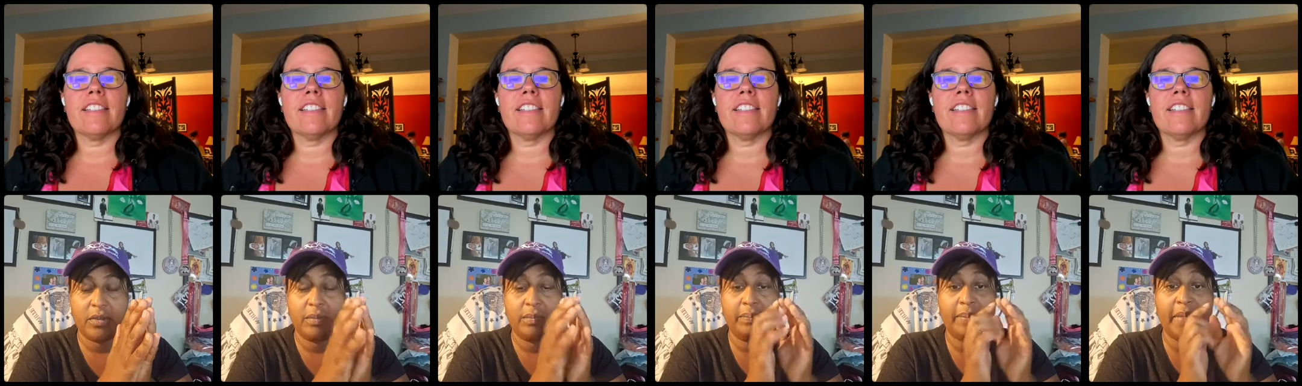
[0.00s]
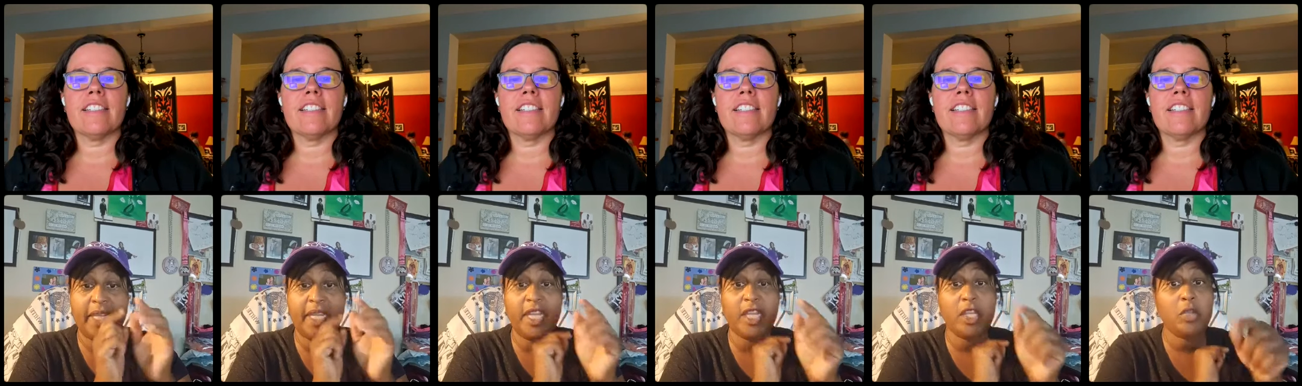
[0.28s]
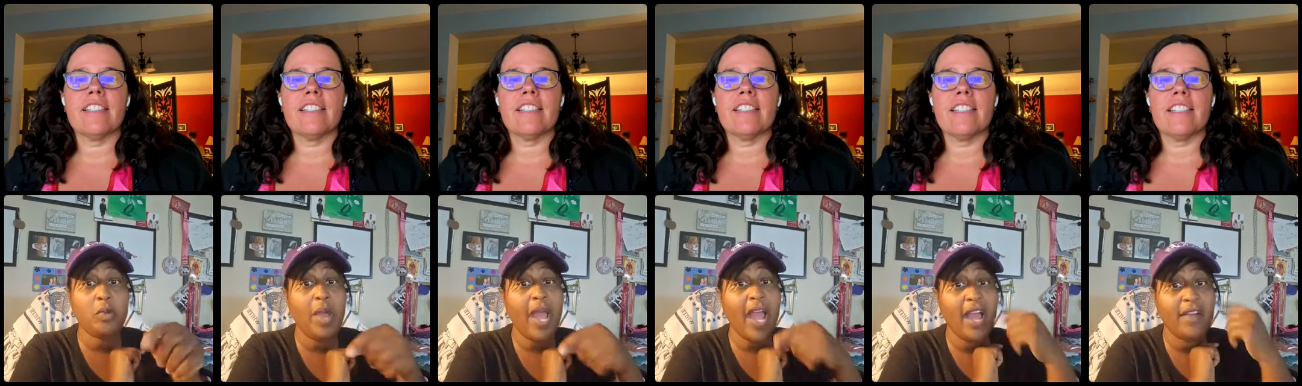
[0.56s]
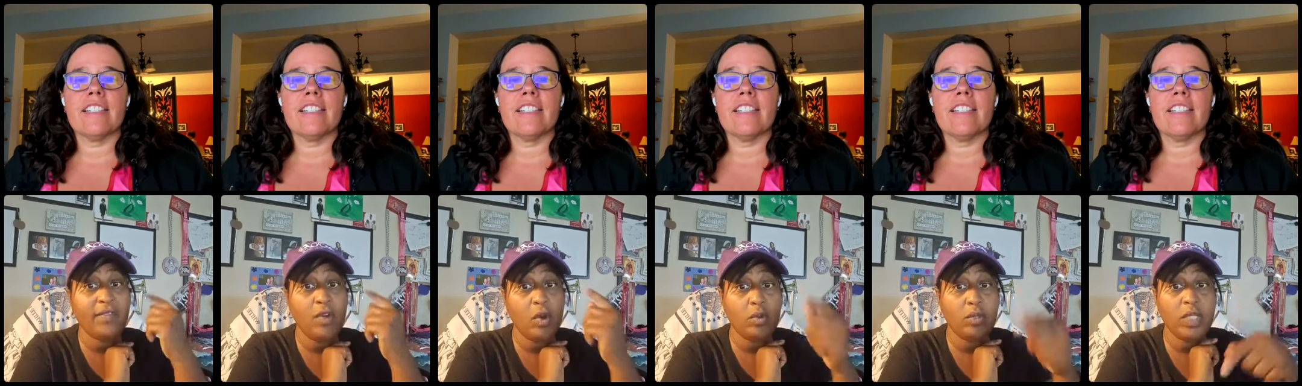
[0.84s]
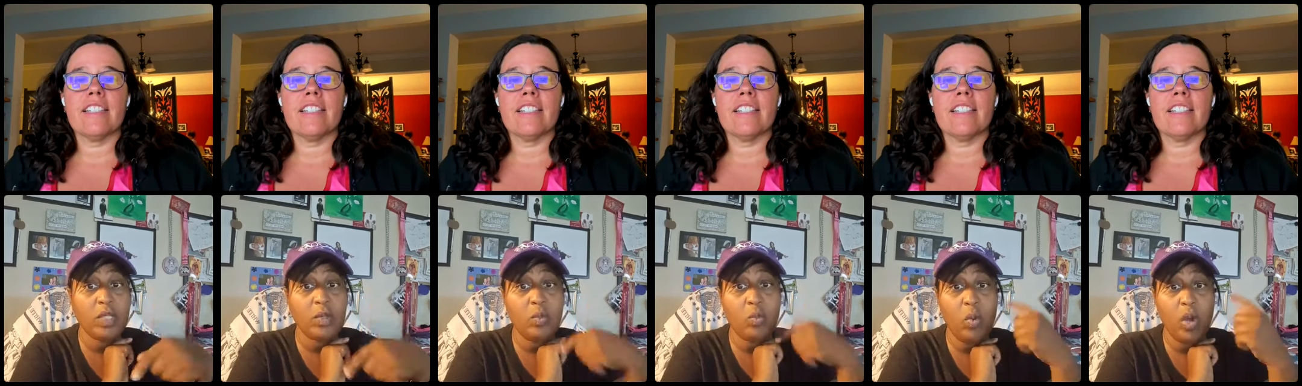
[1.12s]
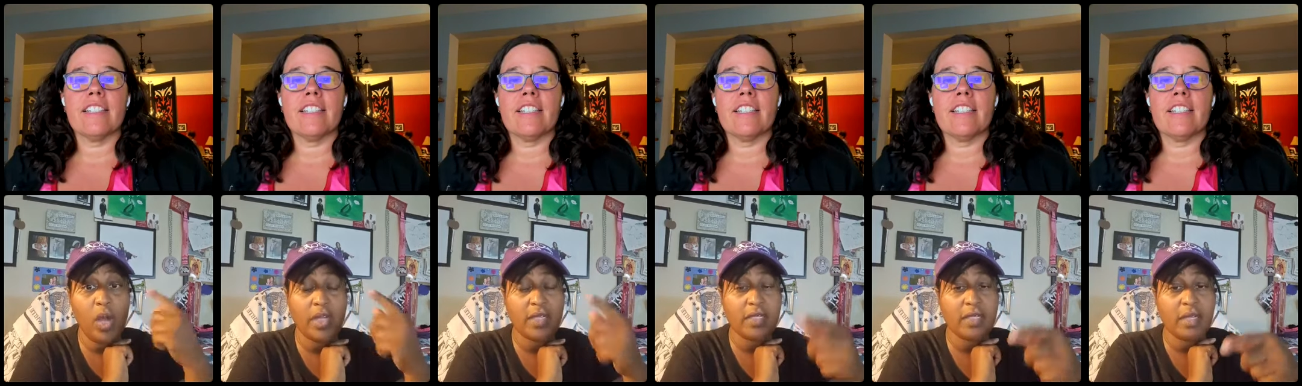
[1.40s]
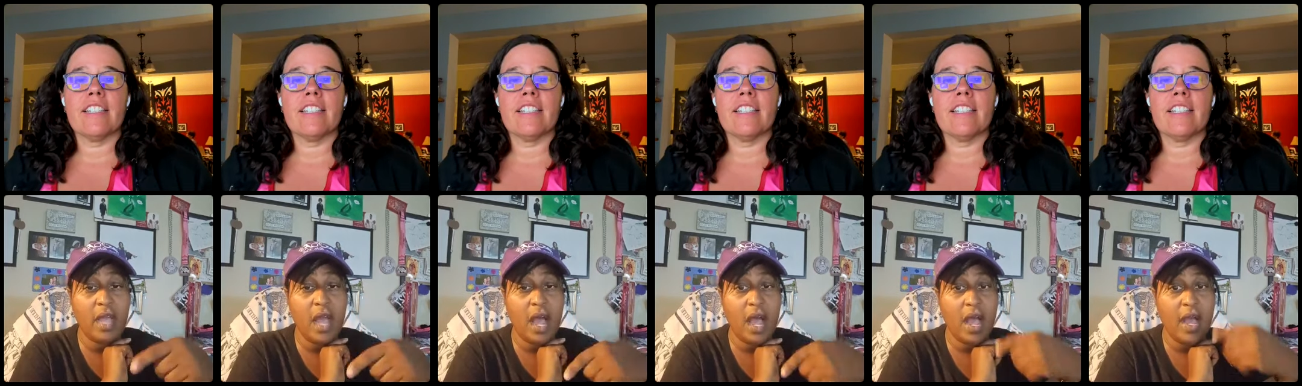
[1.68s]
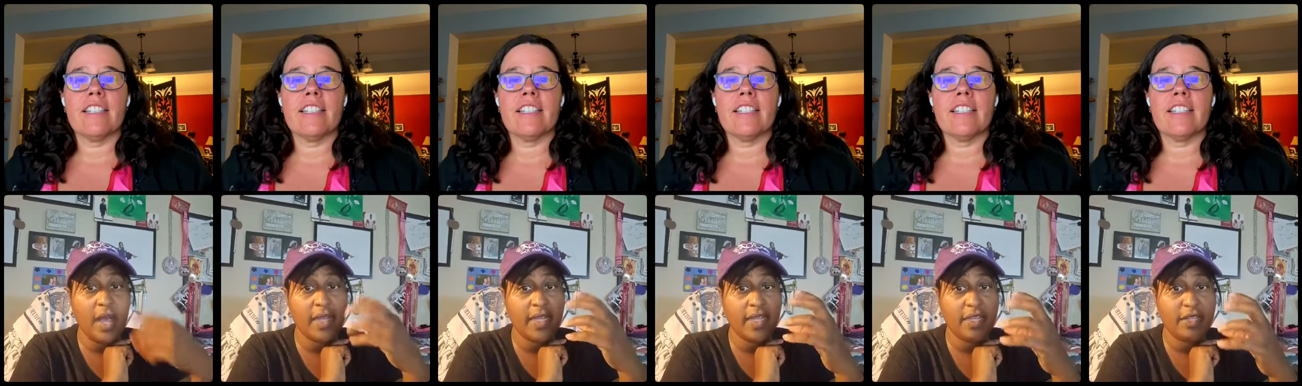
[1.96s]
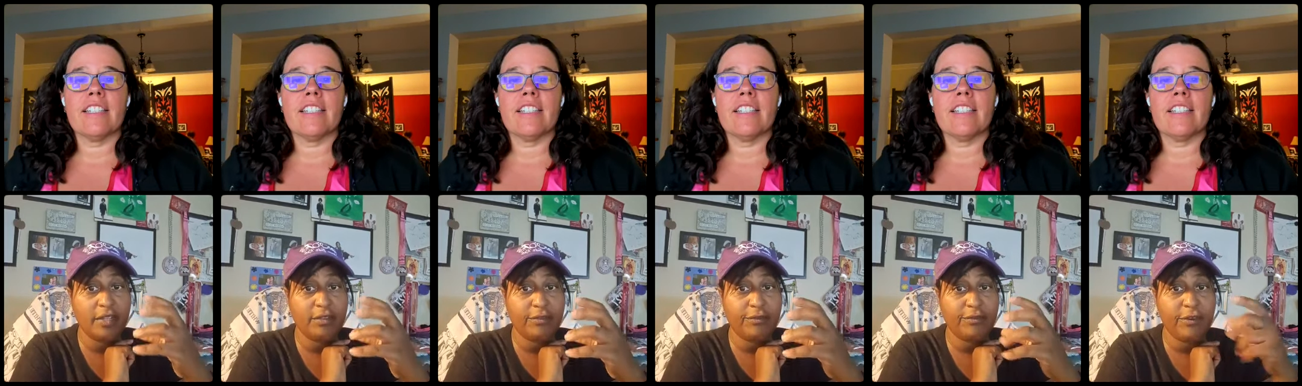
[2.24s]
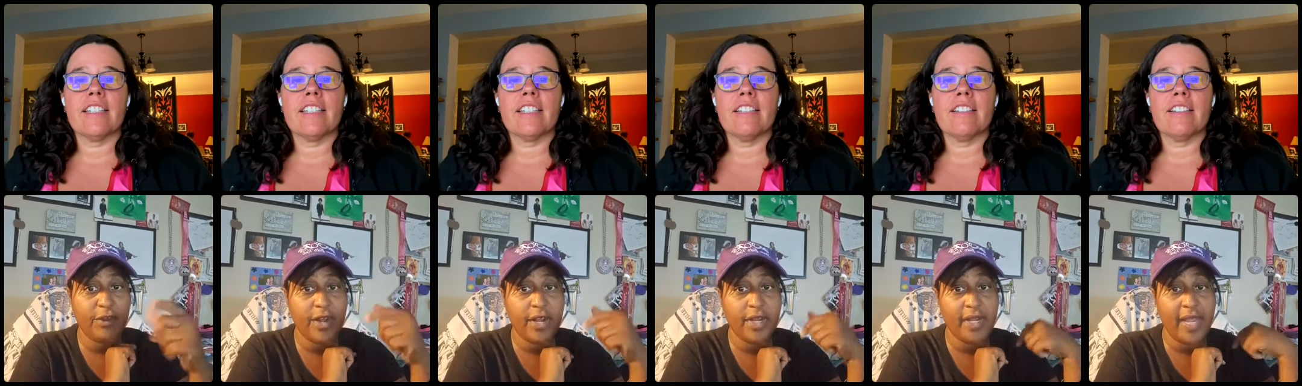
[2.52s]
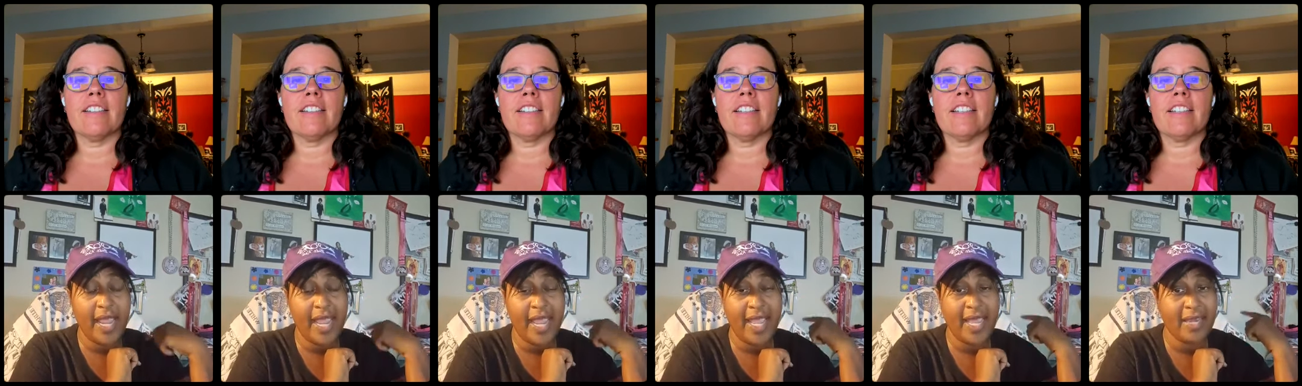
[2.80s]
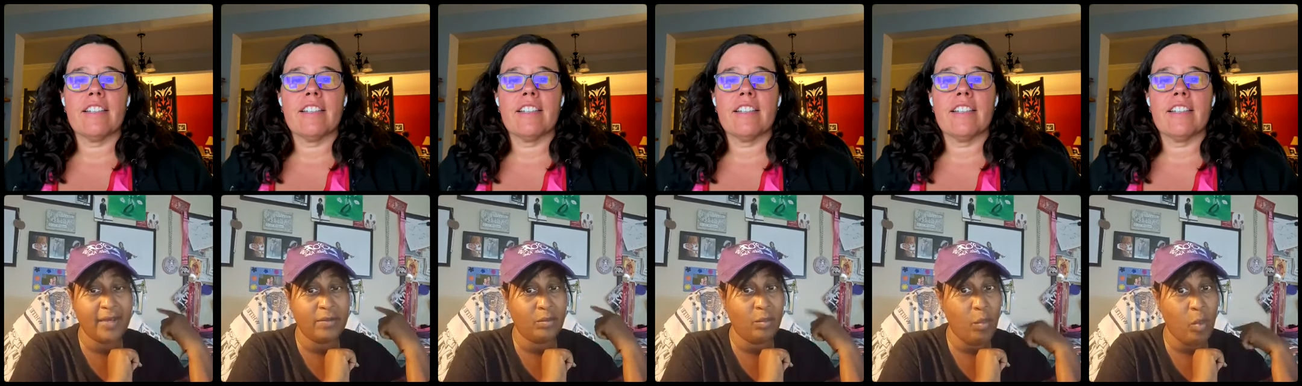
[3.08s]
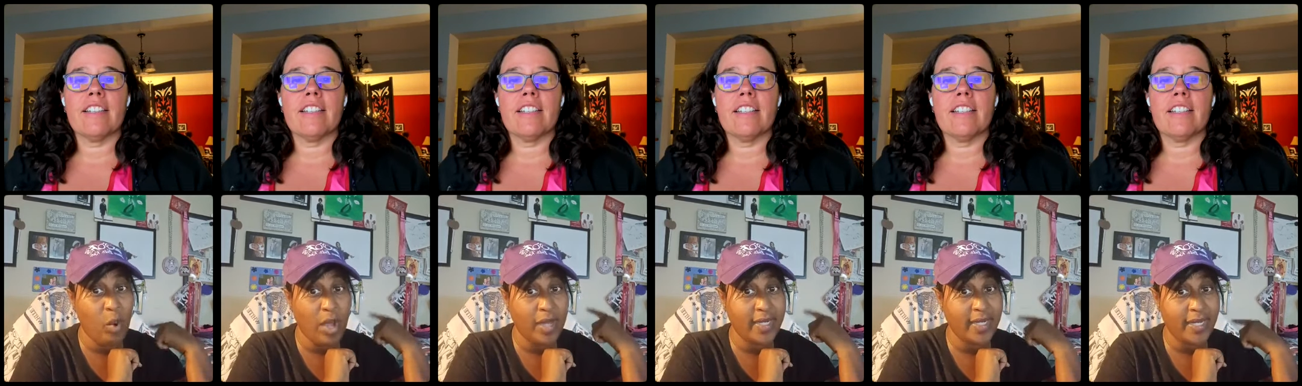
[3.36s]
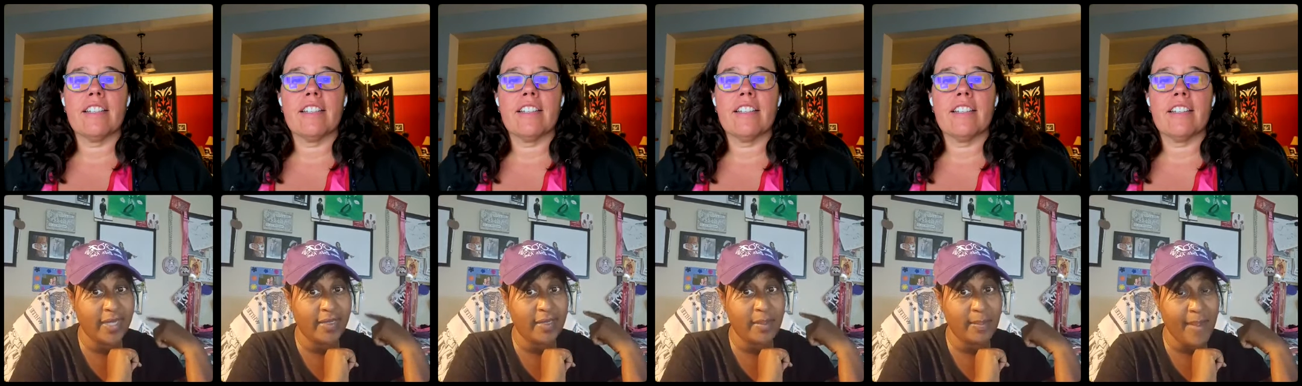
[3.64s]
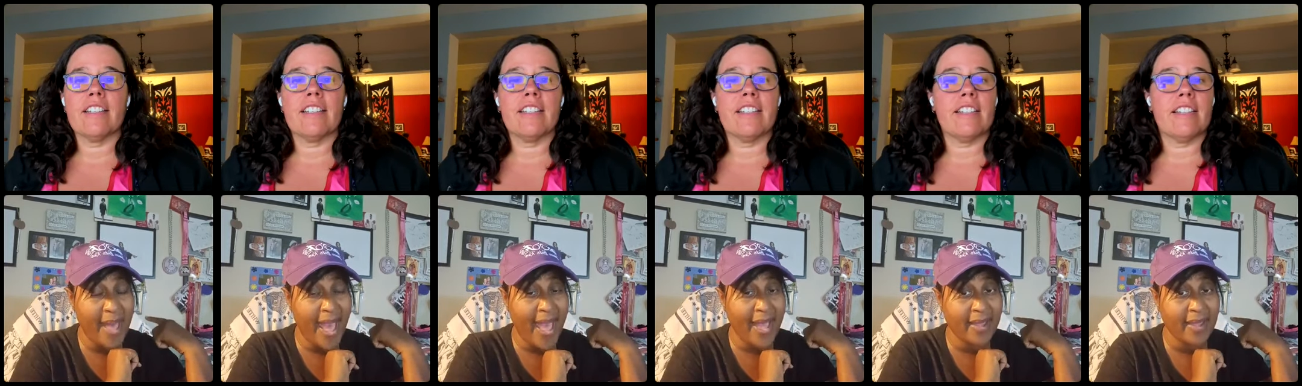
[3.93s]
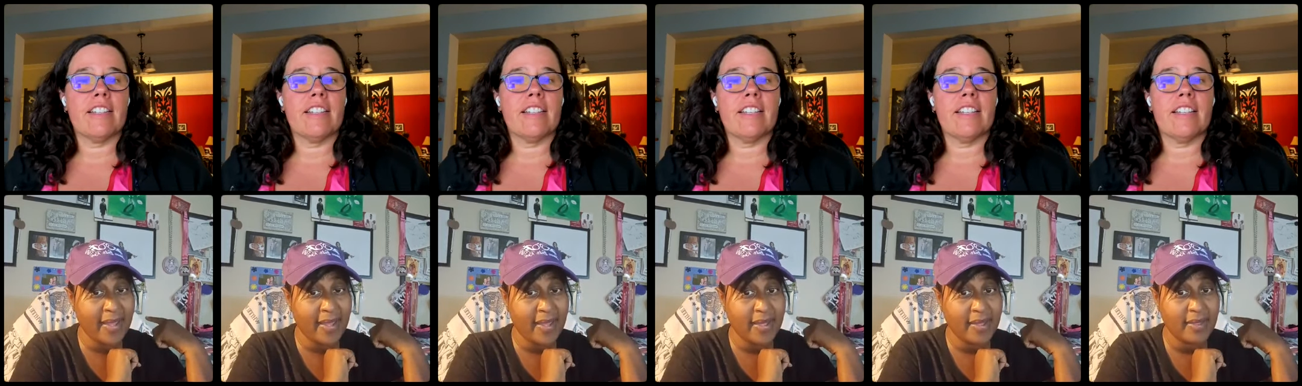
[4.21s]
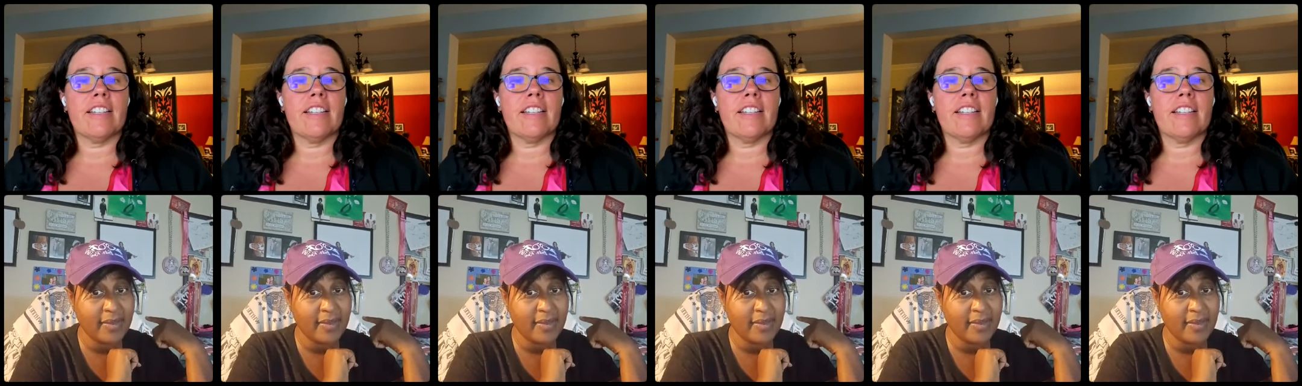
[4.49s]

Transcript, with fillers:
Speaker 1: meaning you have only one cog in the front and one in the back?